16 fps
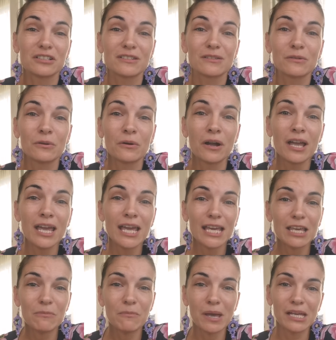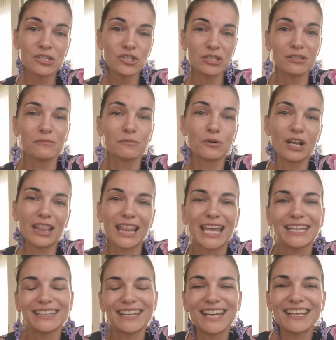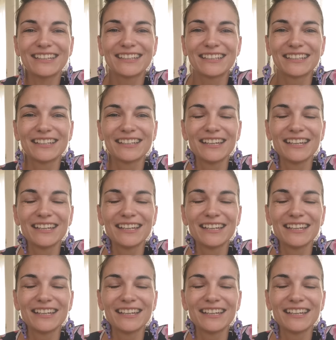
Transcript: So imagine a world like that.